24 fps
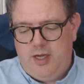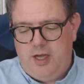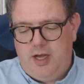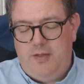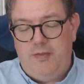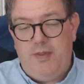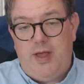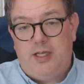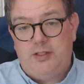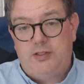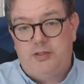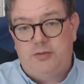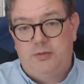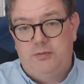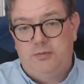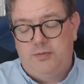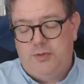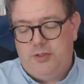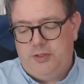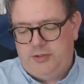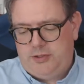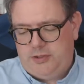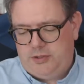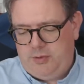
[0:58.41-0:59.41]
and that's from
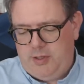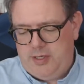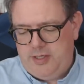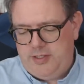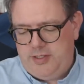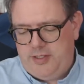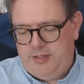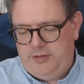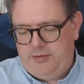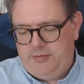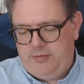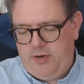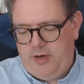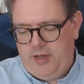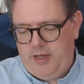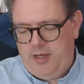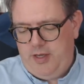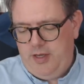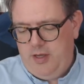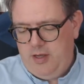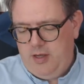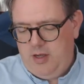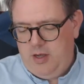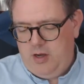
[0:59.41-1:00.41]
verse
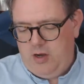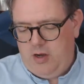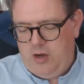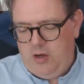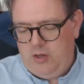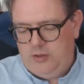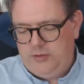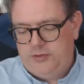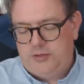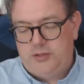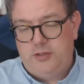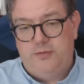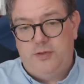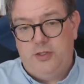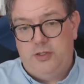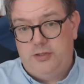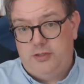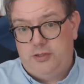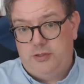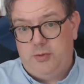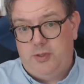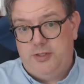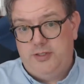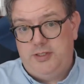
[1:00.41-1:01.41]
23 on to
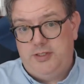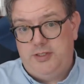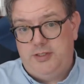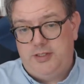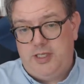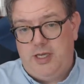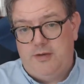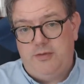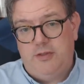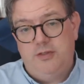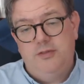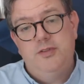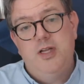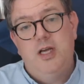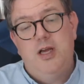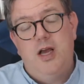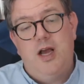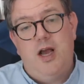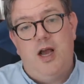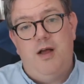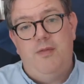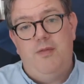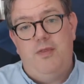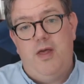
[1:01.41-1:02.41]
verse 27.
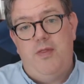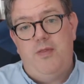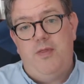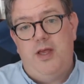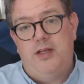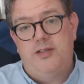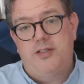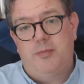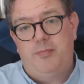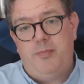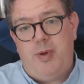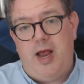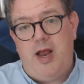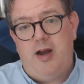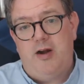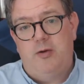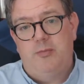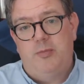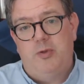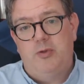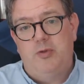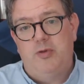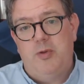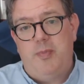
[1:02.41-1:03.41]
And then there's a
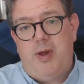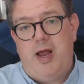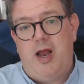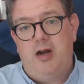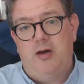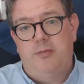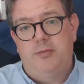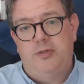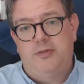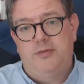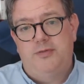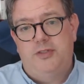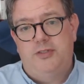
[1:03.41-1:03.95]
parable, the parable